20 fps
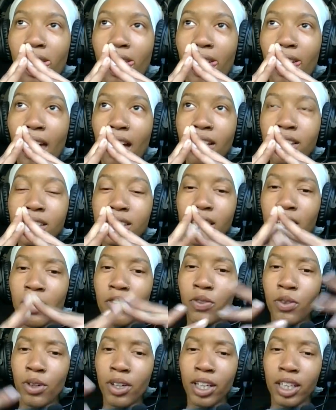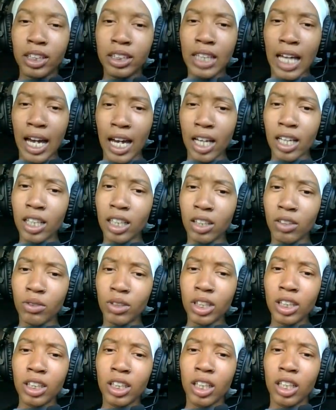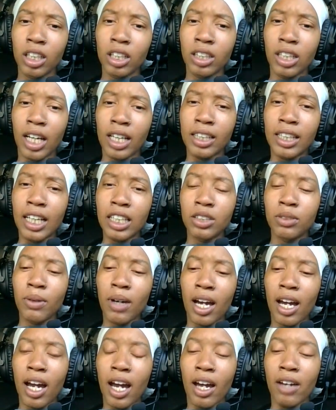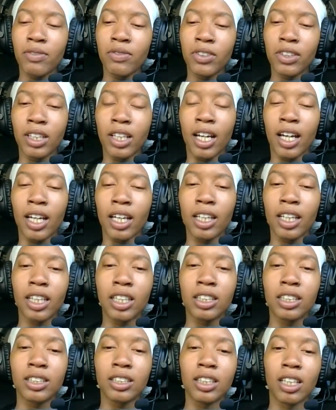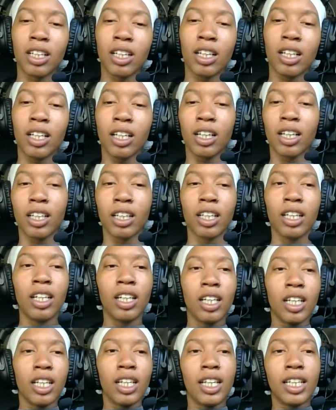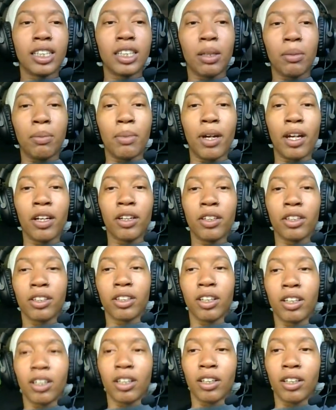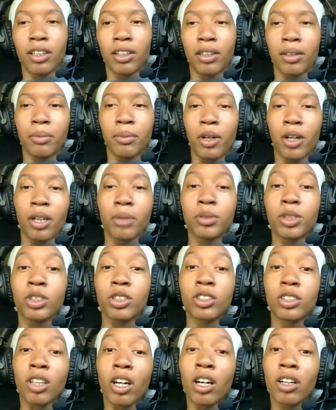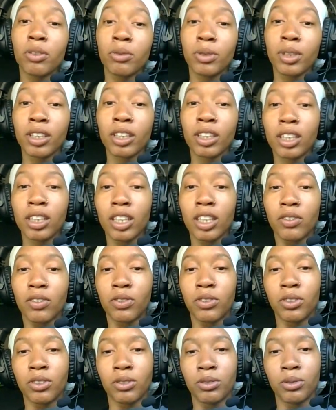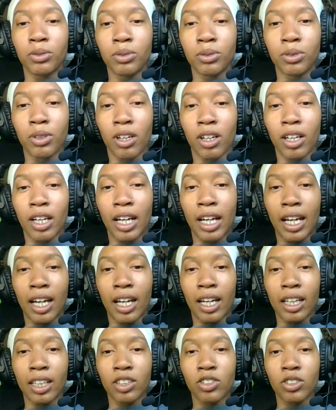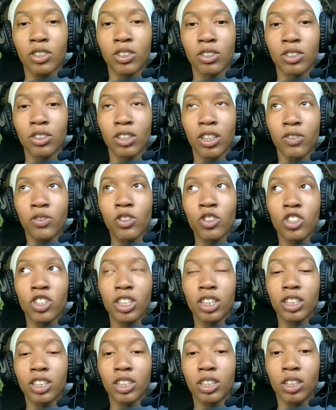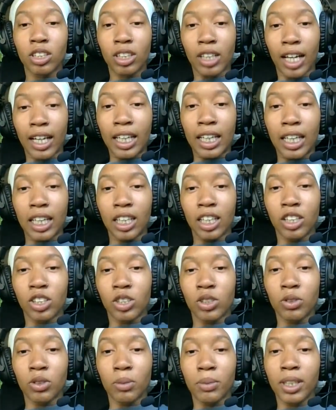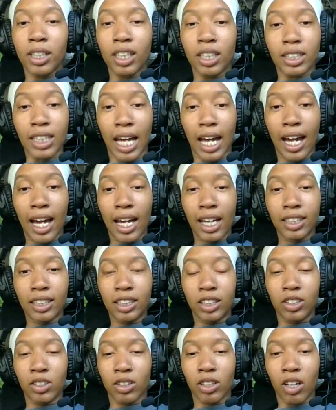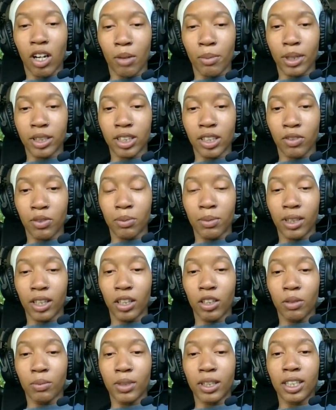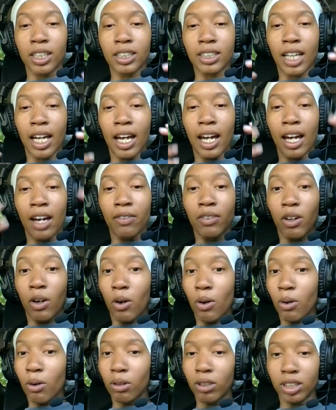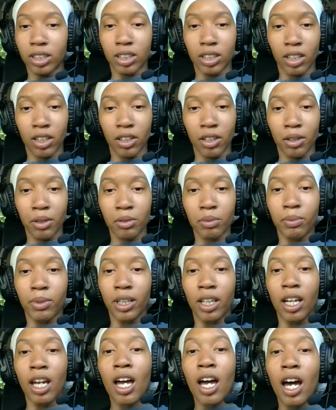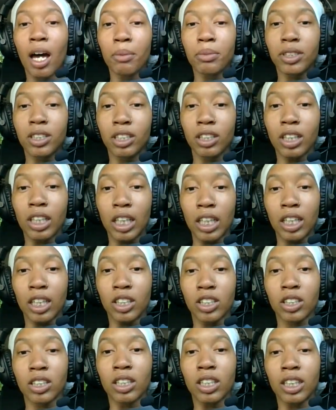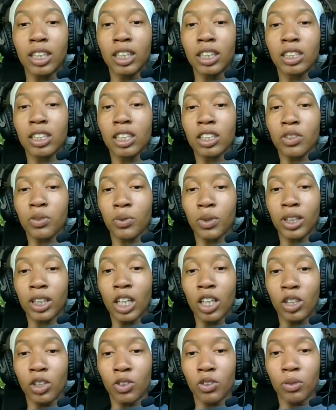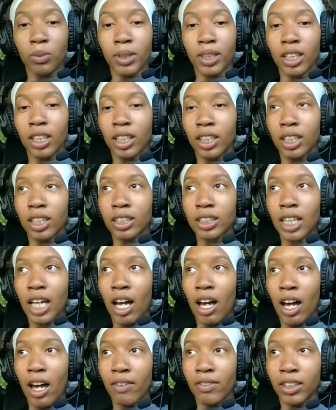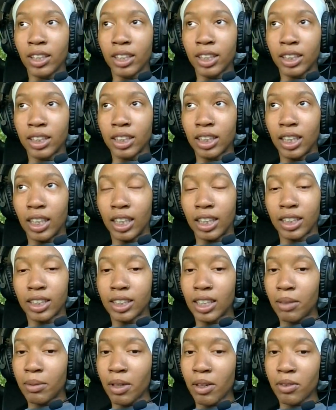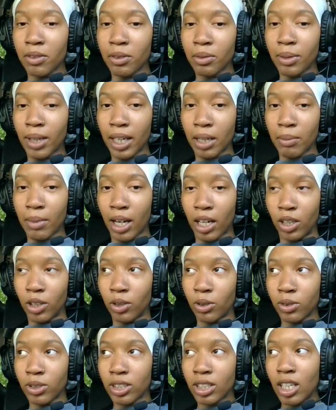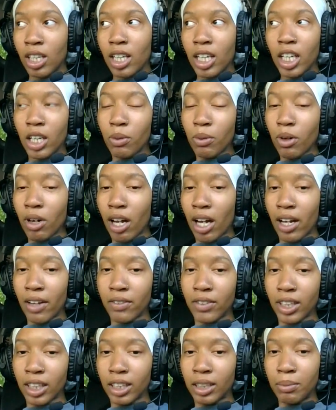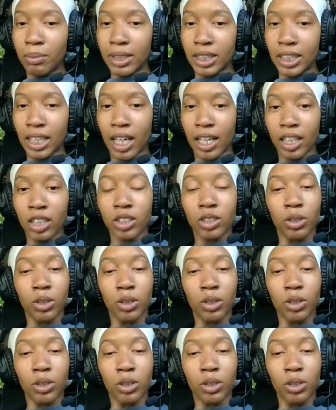I'll say for anxiety, really. Like that's why I feel like it's uh it's a better um herb to start with if you are not if you're just like getting into it because I still call myself a beginner because I have a whole list of herbs, but I'm still getting into the details of what they do because I'll have a list and then some of them, like in my notes, it won't have nothing beside it.